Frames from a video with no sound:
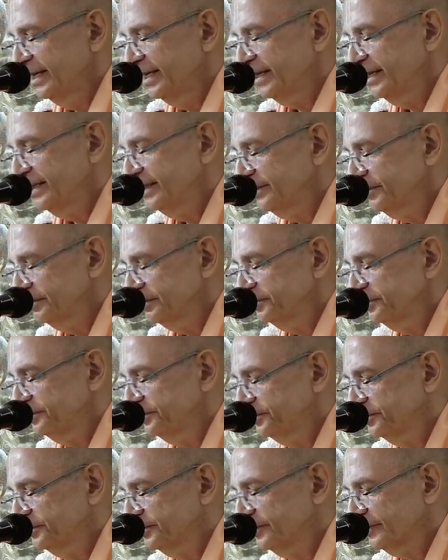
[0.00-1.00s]

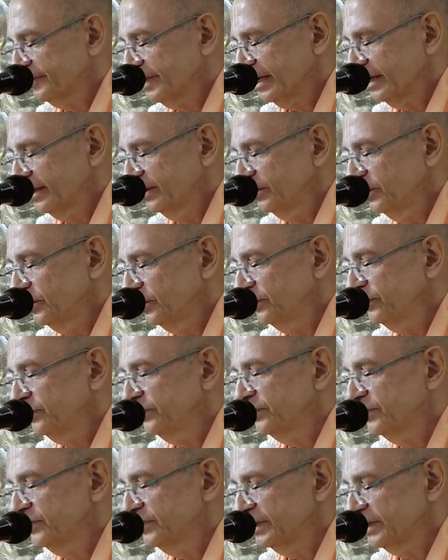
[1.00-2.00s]
um,
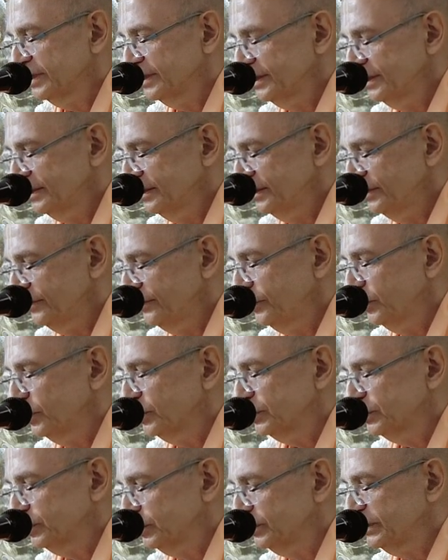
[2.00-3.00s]
of uh, the
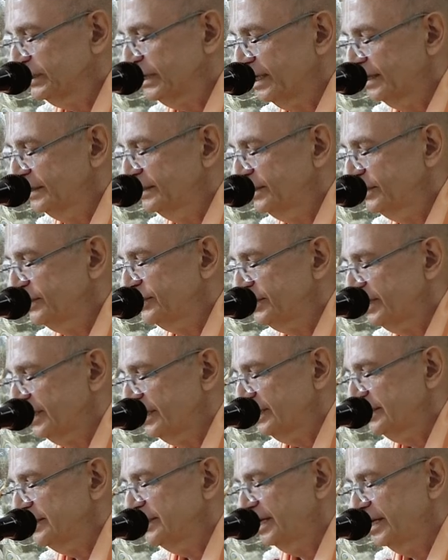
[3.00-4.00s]
verse, Utsaha
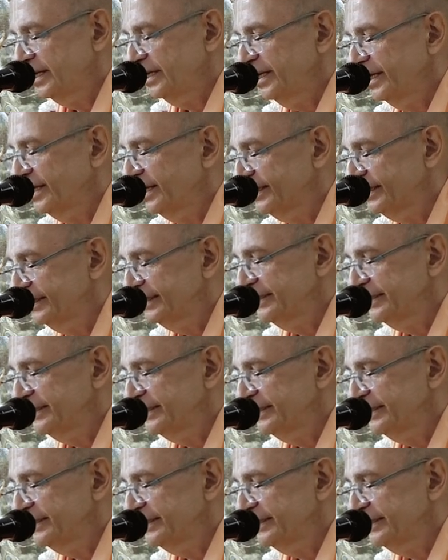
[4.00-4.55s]
Nishchaya Daryat.